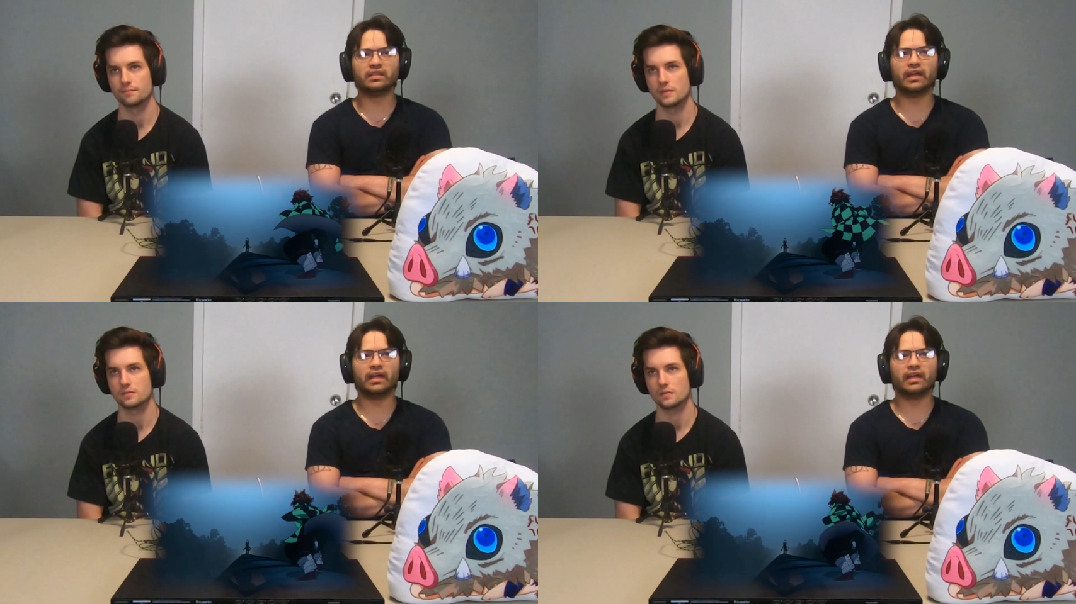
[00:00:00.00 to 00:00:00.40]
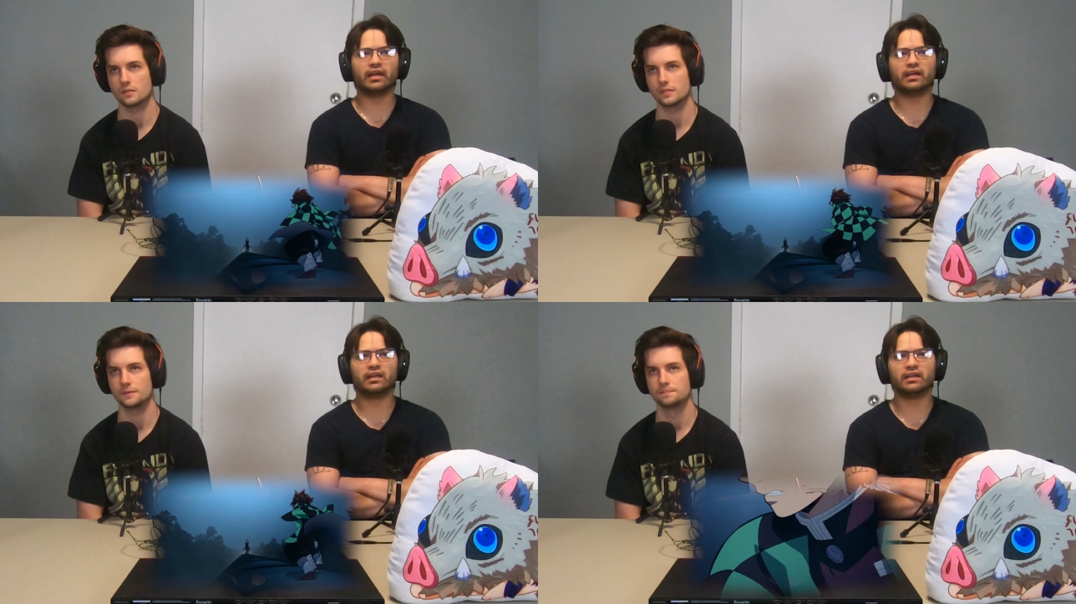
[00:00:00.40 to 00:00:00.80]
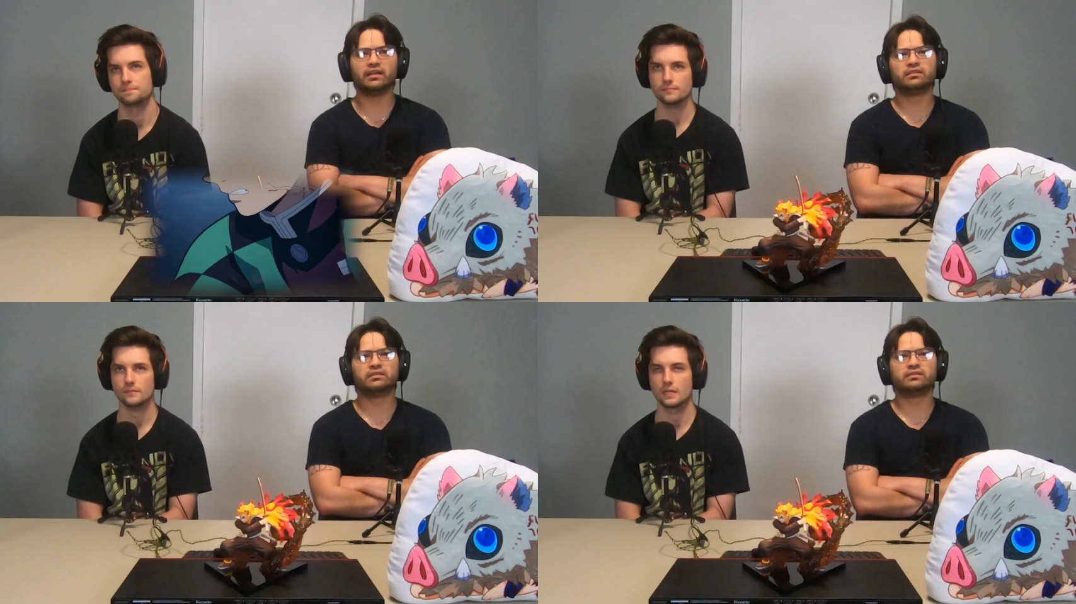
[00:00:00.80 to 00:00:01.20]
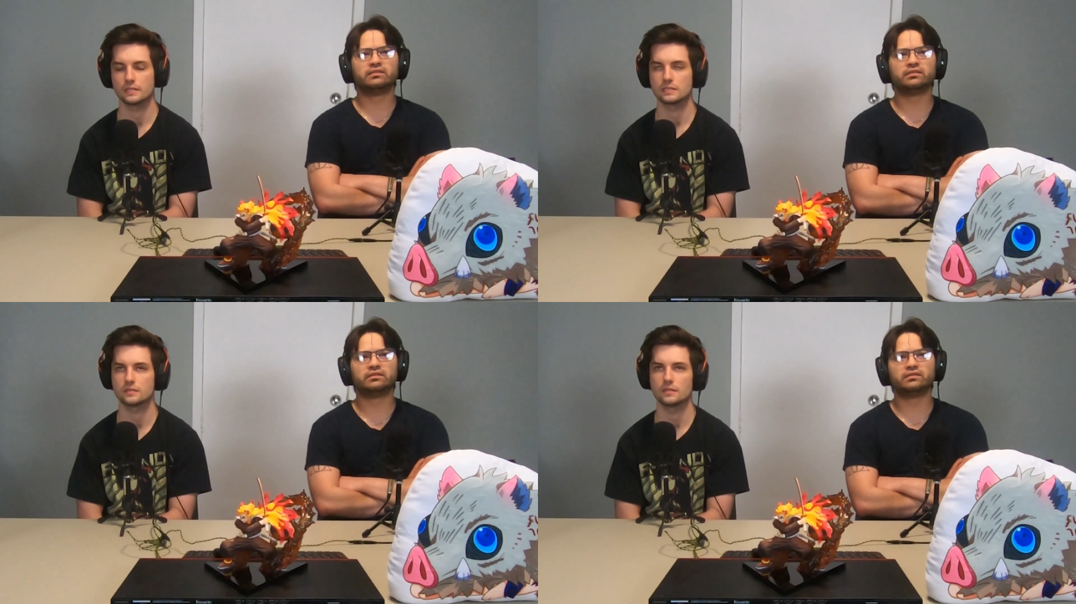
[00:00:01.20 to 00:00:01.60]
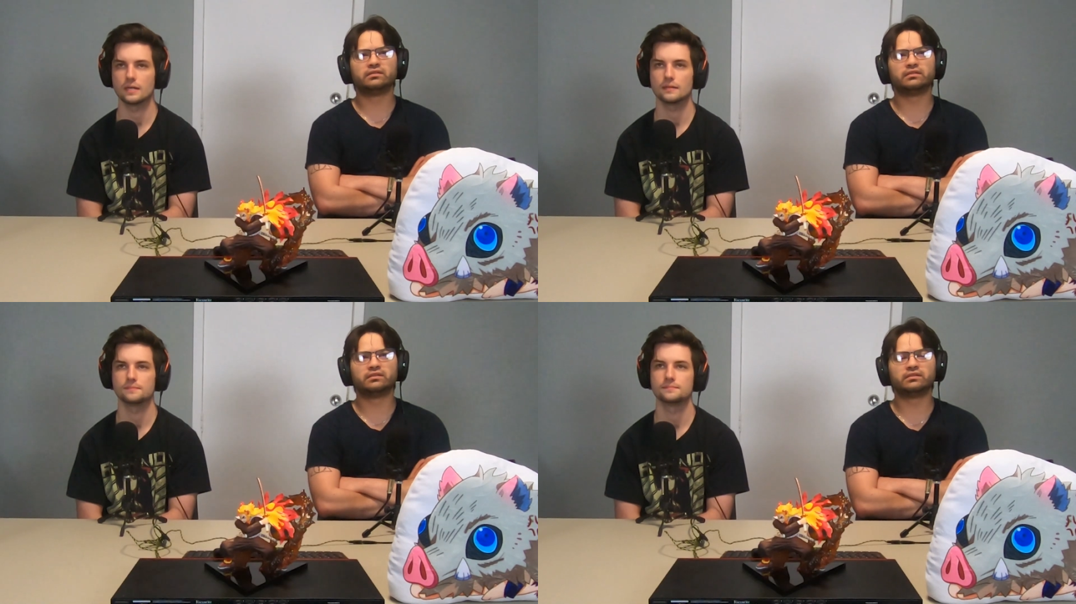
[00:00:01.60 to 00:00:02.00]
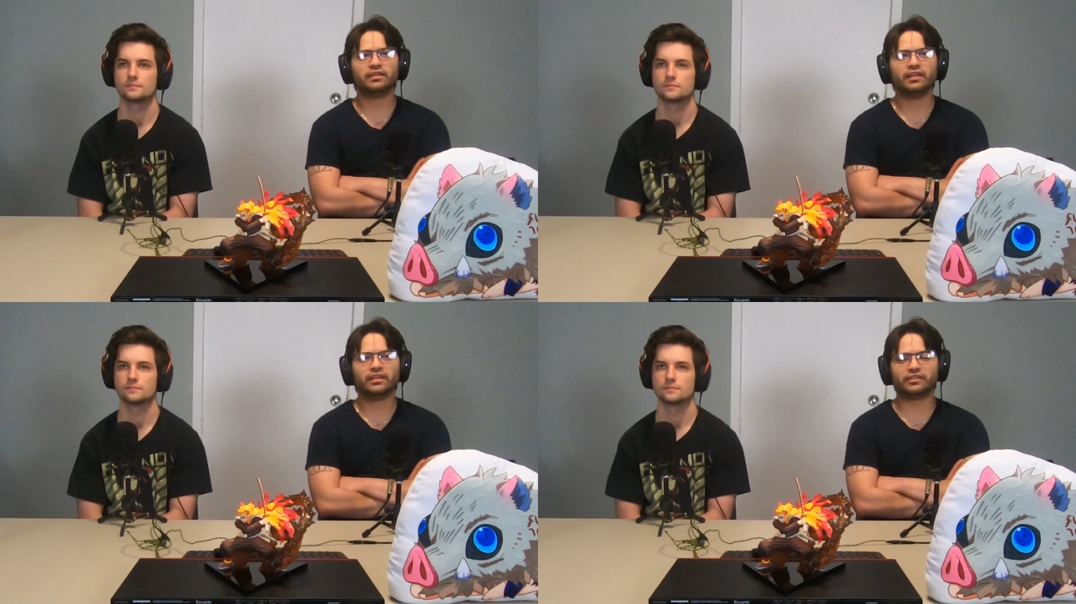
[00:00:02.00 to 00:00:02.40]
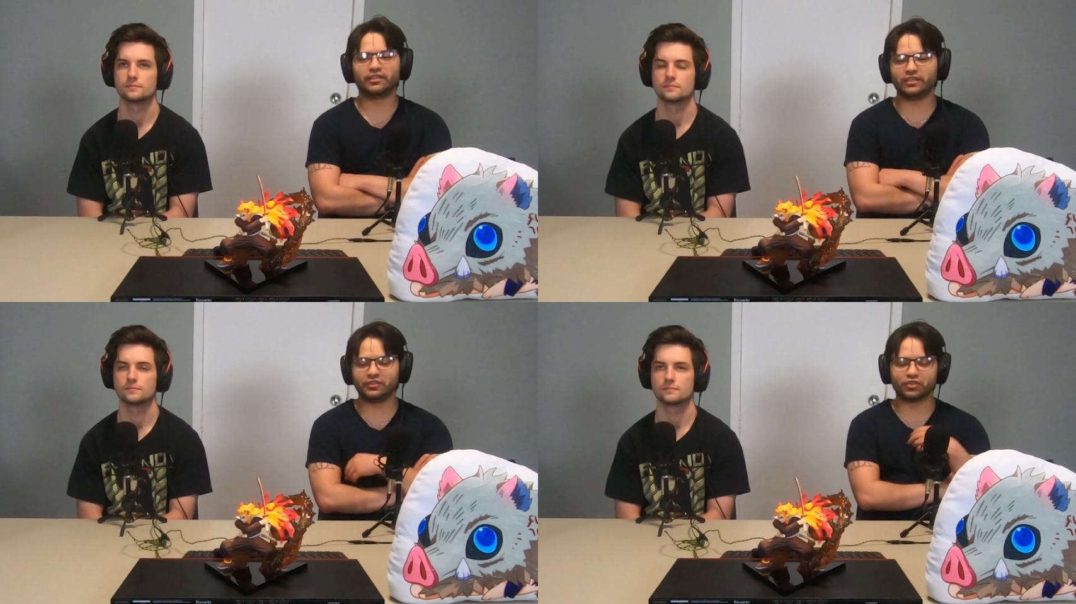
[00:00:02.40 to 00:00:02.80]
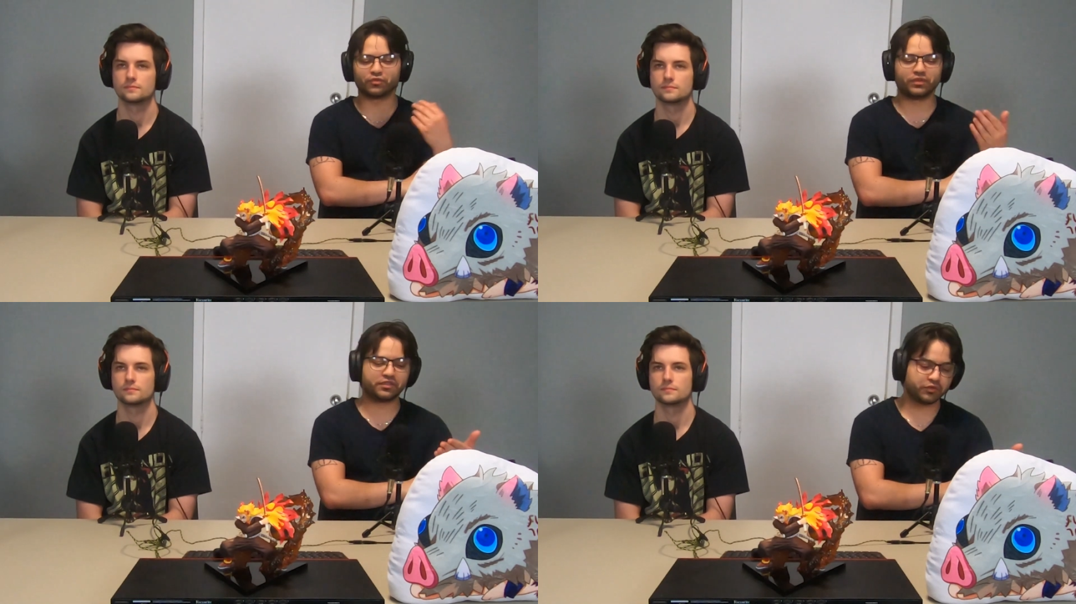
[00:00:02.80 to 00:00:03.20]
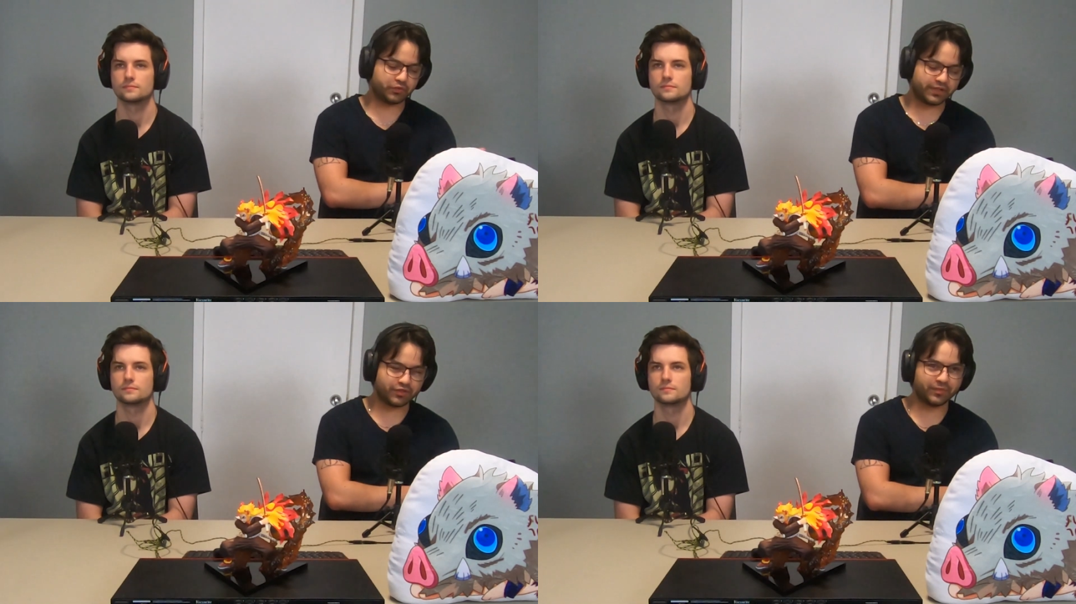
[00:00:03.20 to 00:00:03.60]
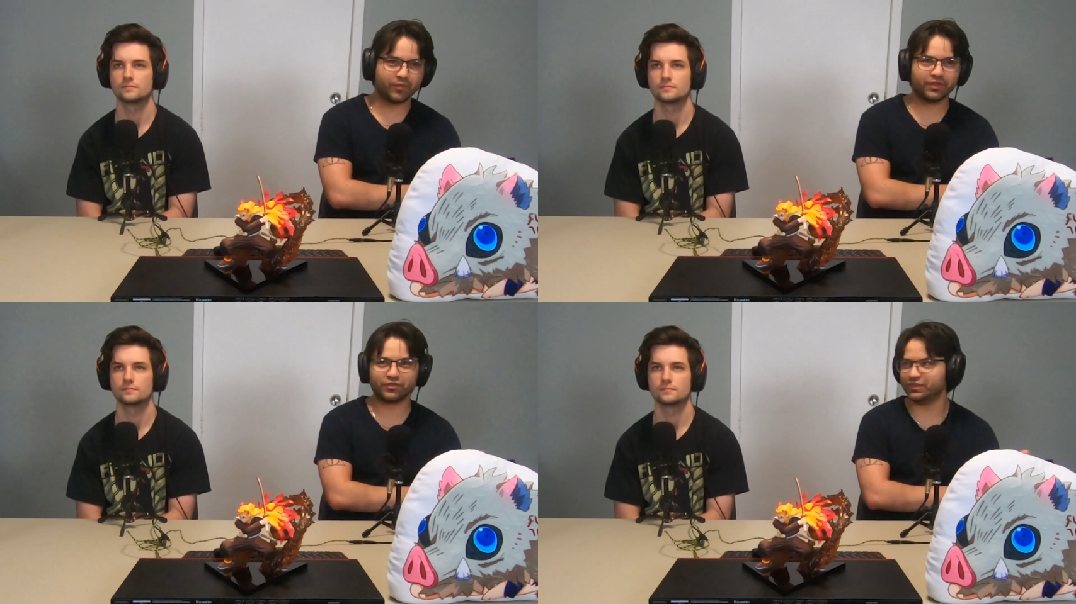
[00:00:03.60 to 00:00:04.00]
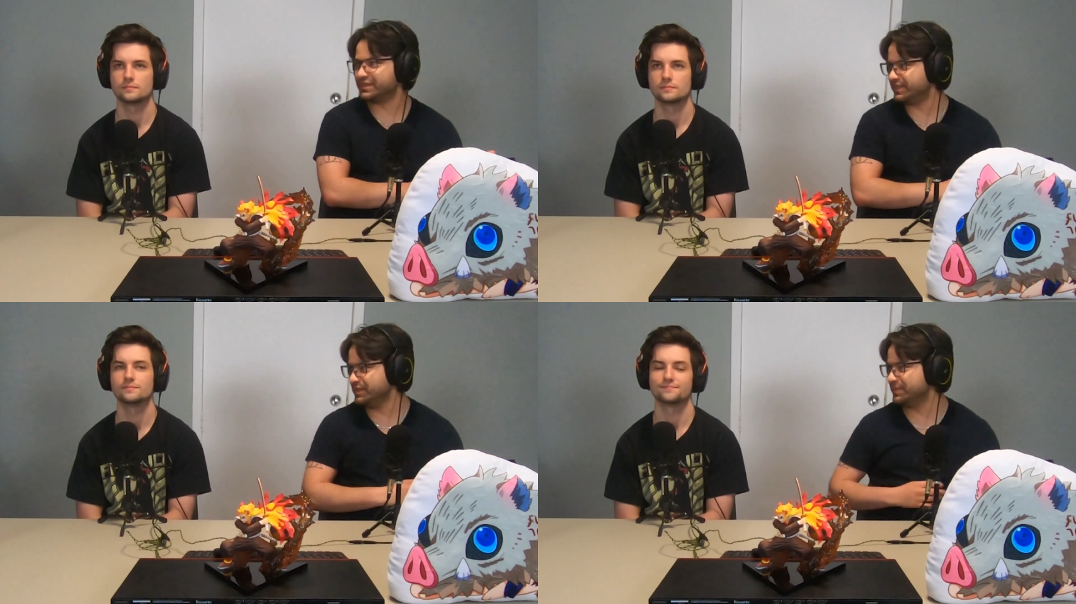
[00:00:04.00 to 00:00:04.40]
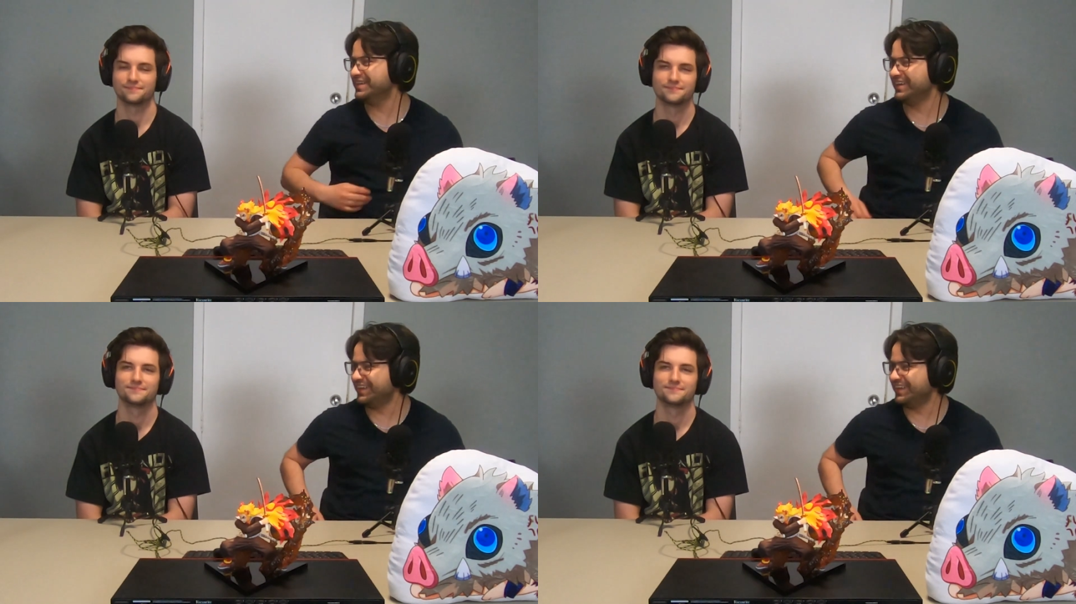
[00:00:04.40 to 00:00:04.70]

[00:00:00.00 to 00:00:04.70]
Speaker 1: Yeah. Basically. I could see that.
Speaker 2: He, he just reads your resume once you're asleep.